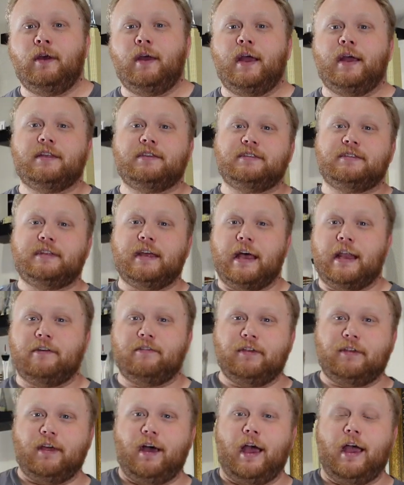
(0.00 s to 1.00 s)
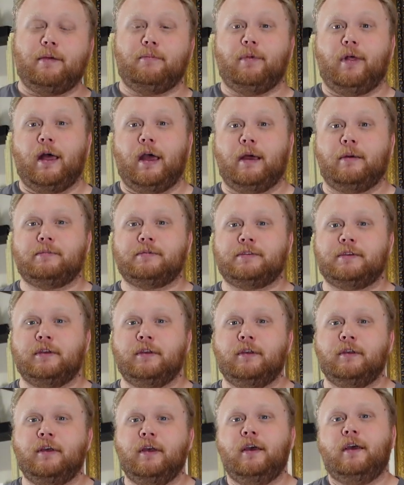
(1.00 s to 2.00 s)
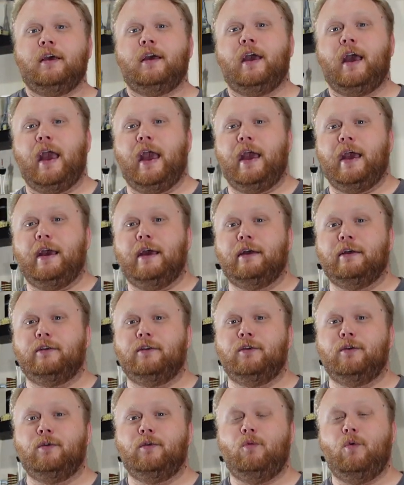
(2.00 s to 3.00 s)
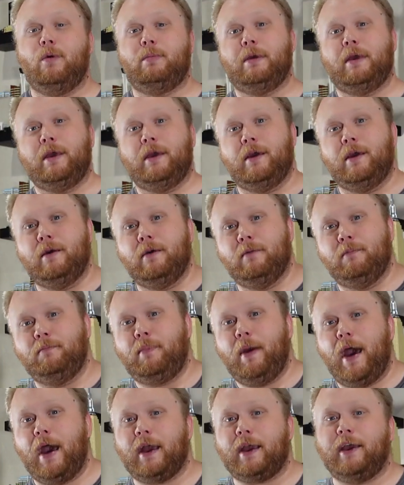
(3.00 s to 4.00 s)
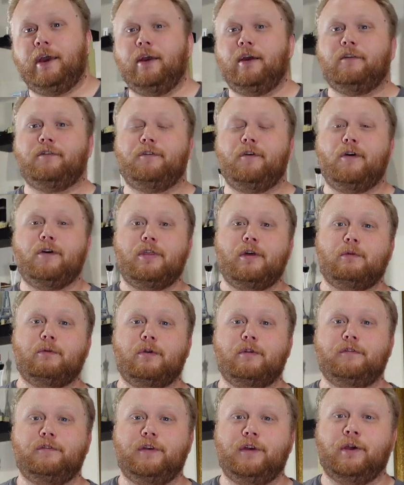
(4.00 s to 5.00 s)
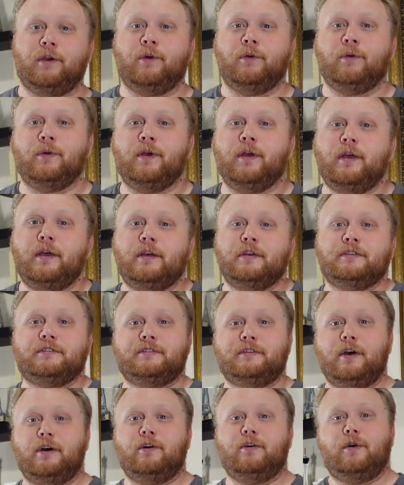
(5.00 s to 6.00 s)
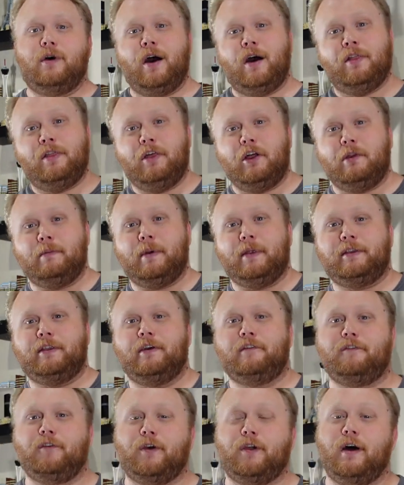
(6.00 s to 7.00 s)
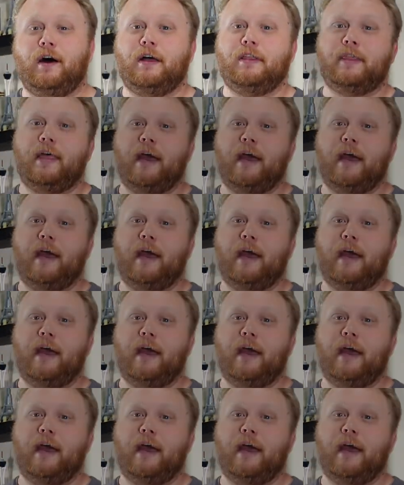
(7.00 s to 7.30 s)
instead of a time lapse, and we'll be back here for the review. So a little bit different on